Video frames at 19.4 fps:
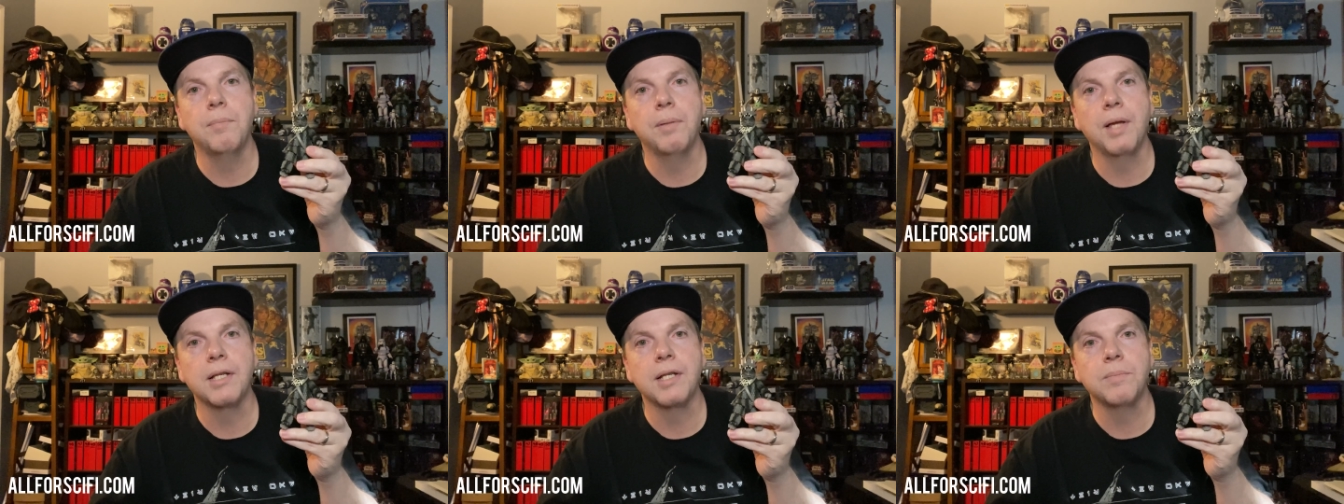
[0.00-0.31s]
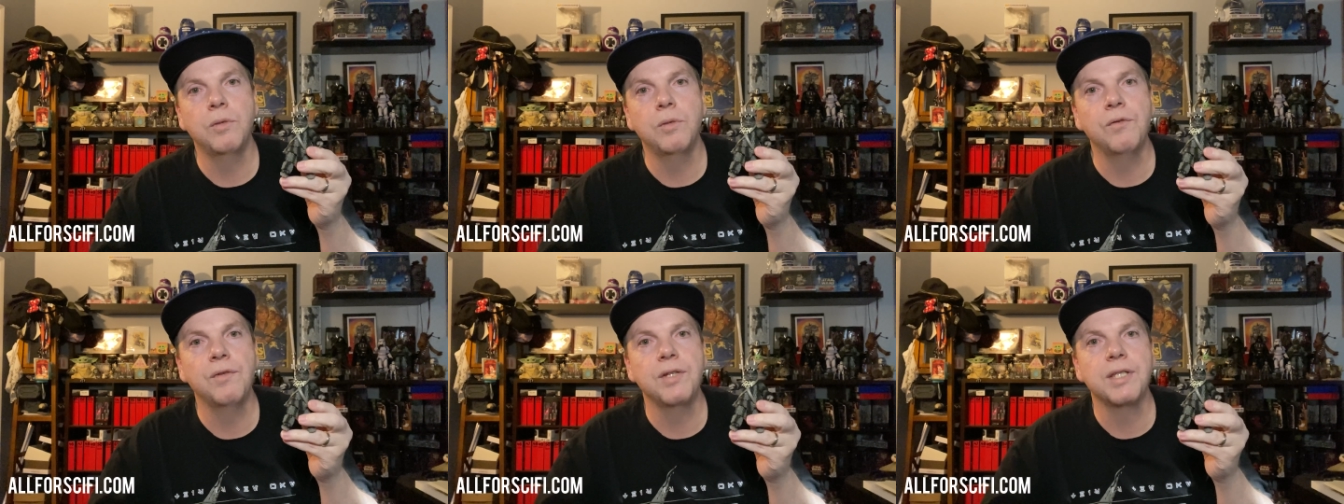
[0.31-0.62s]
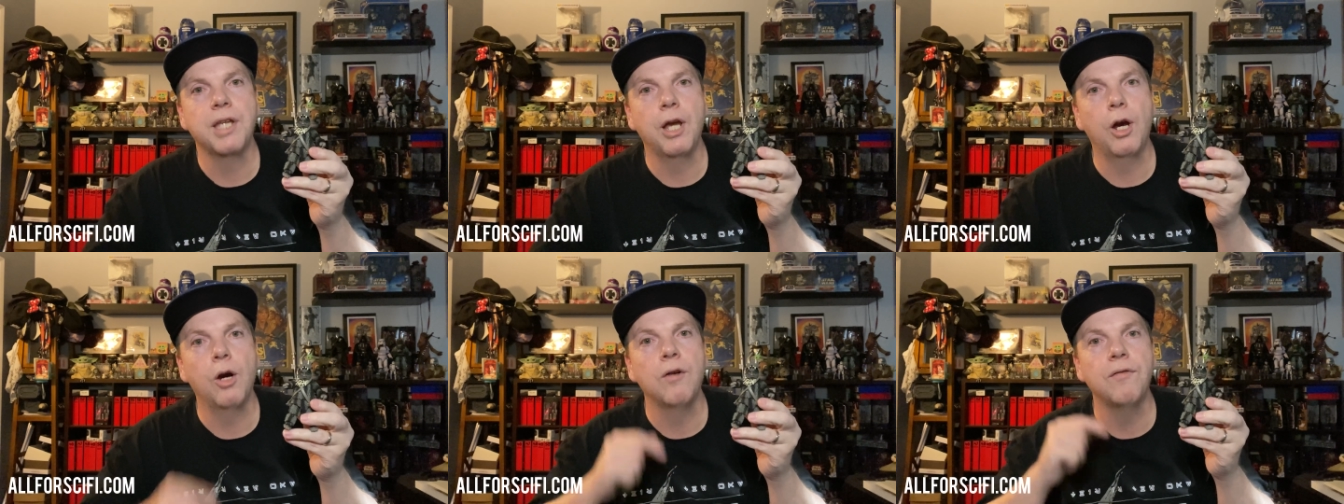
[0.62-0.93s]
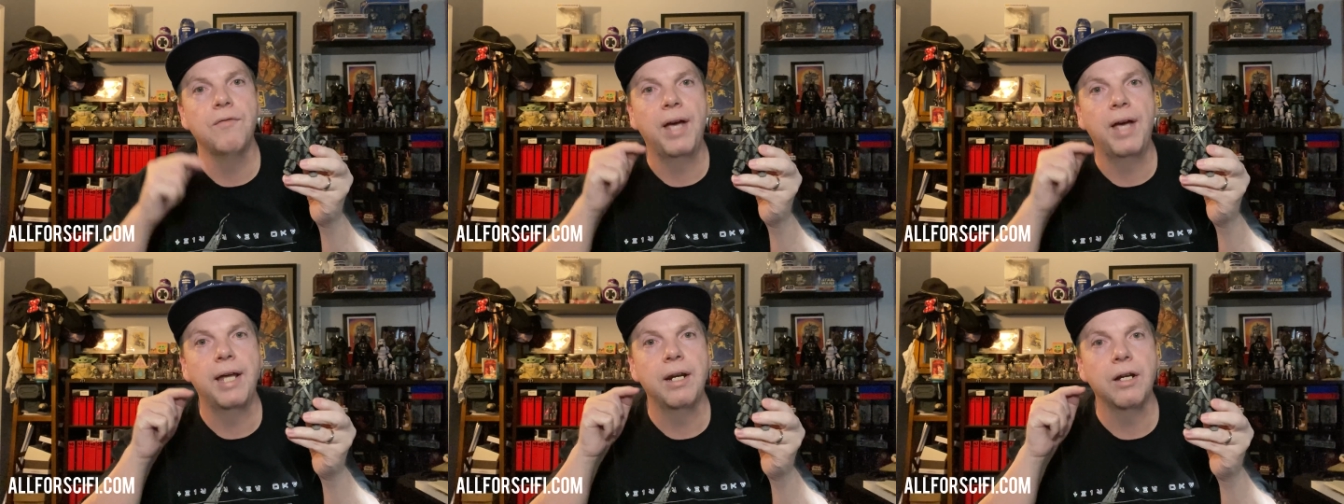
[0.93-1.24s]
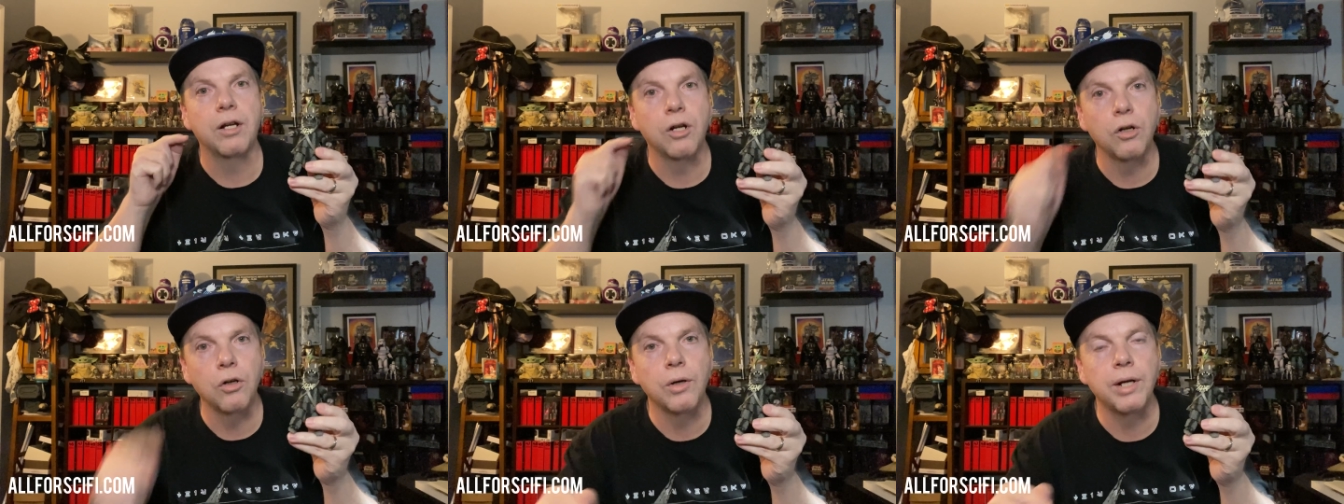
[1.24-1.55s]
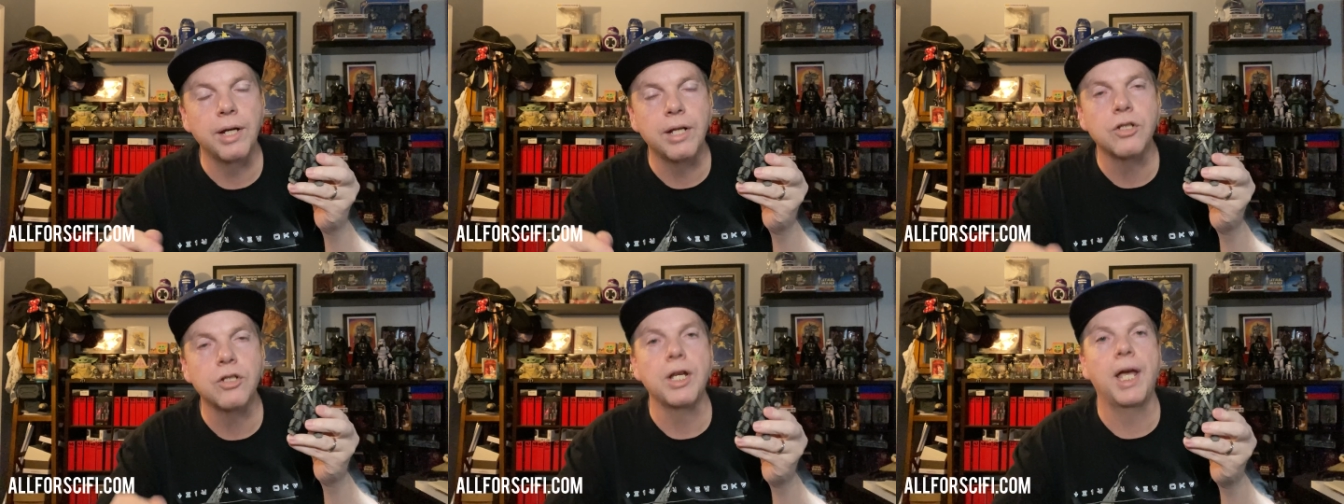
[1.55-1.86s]
Plus movies Caravan of
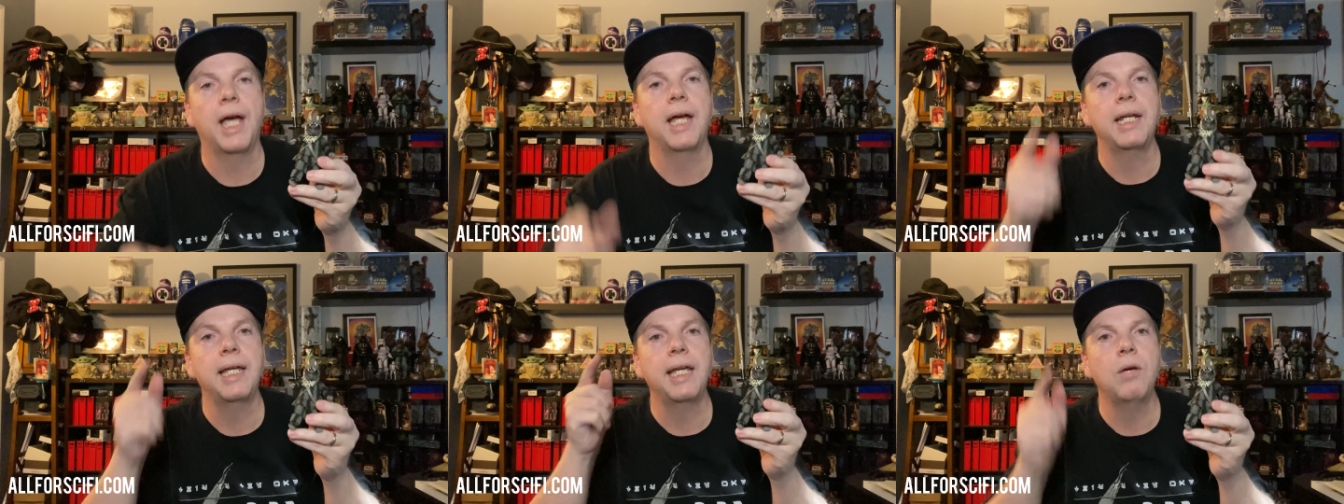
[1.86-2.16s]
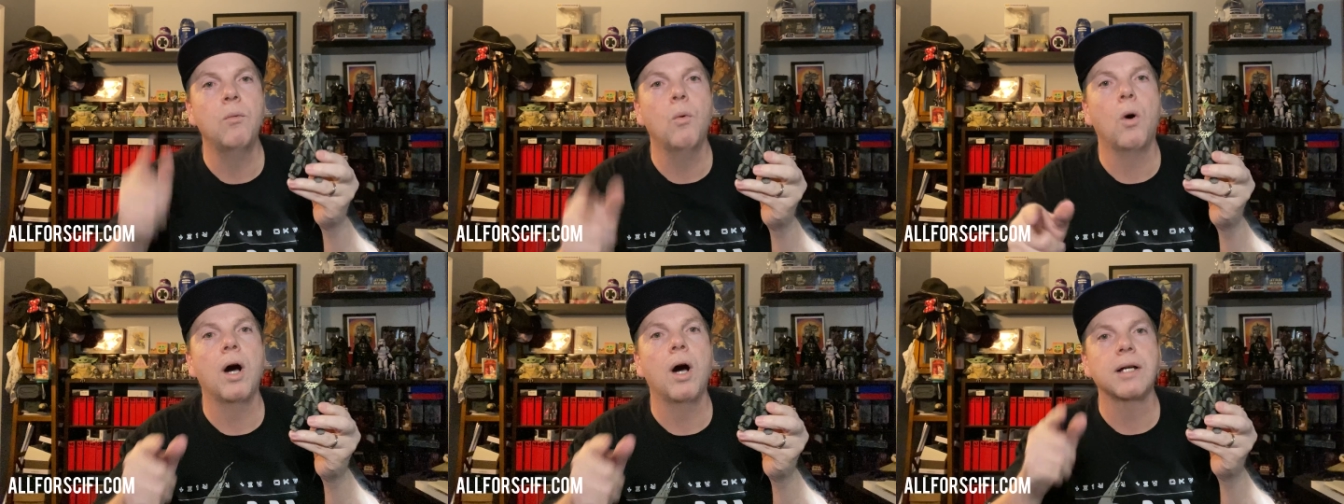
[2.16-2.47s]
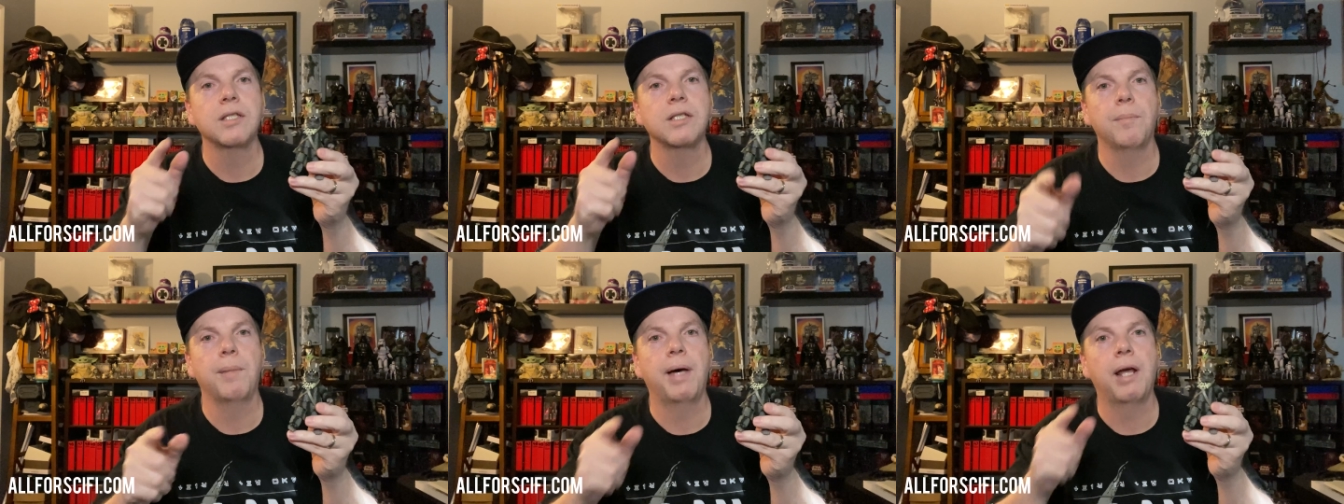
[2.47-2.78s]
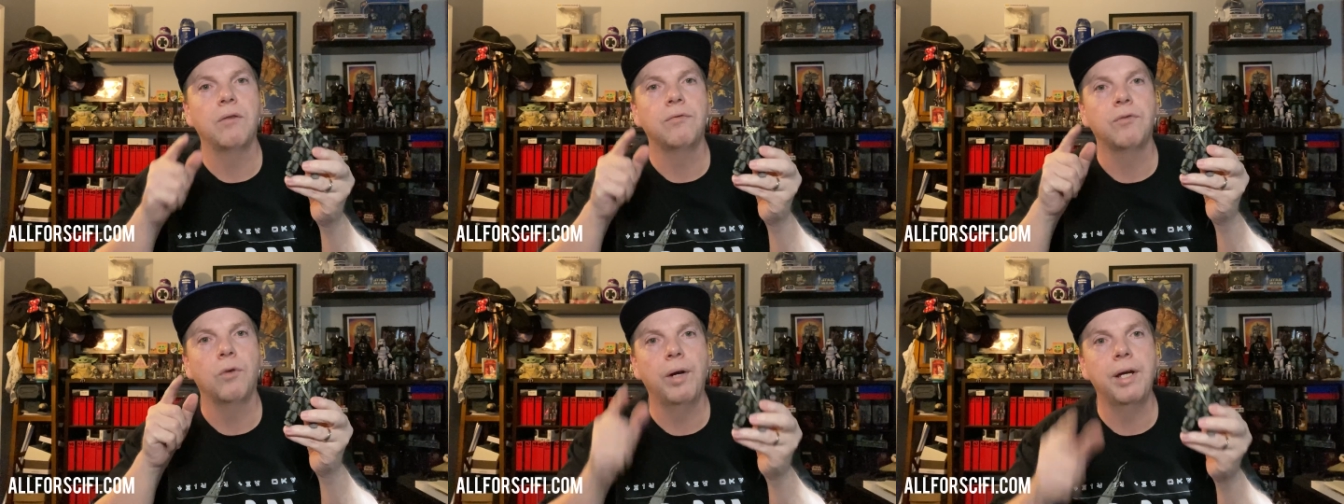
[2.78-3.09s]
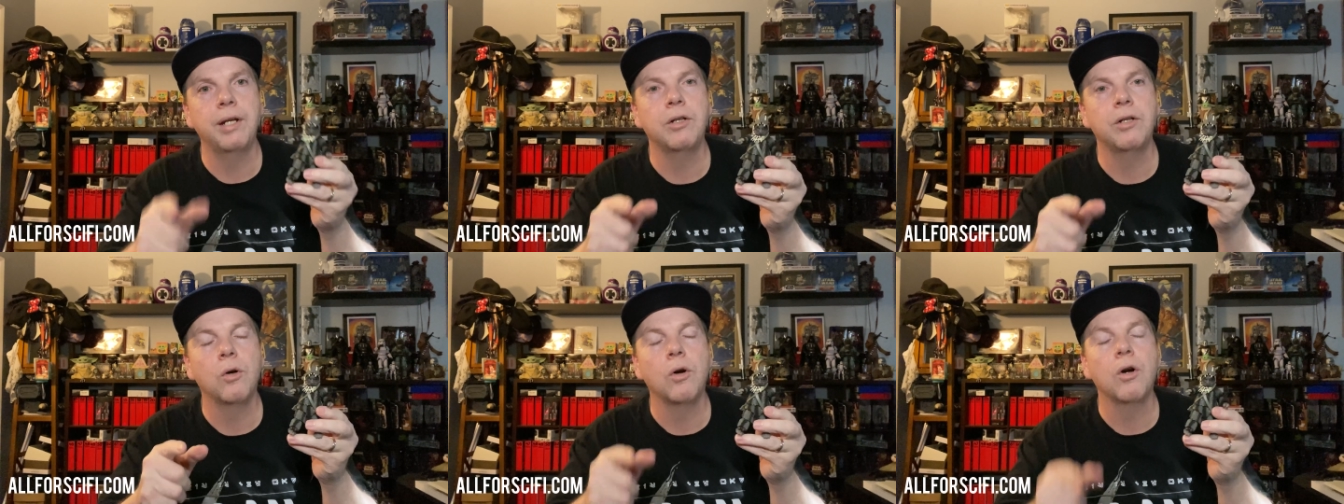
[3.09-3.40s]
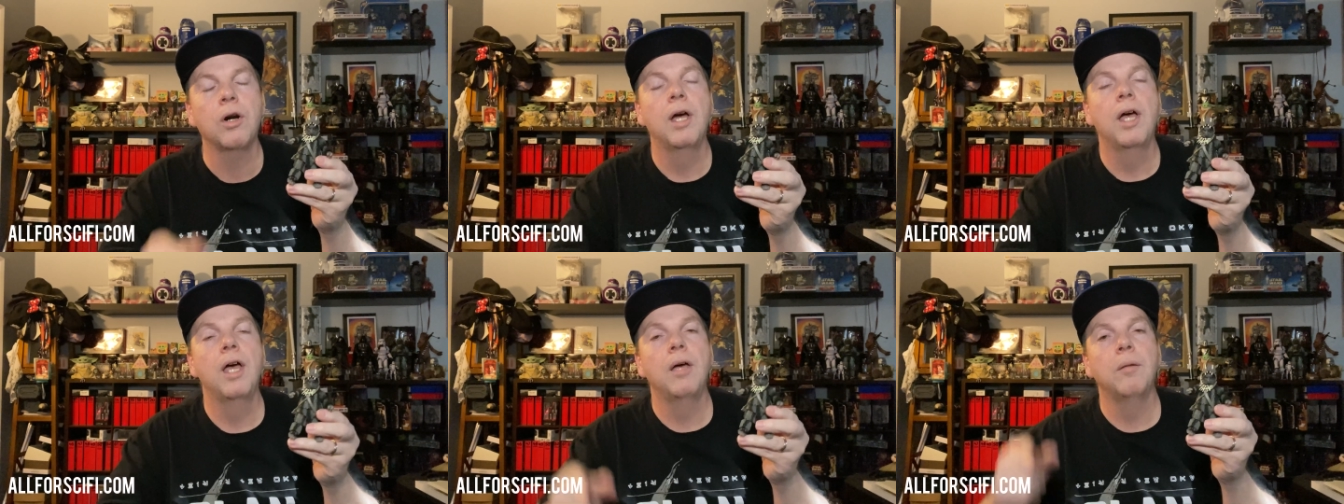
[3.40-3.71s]
Courage and Ewoks: The Battle for Endor,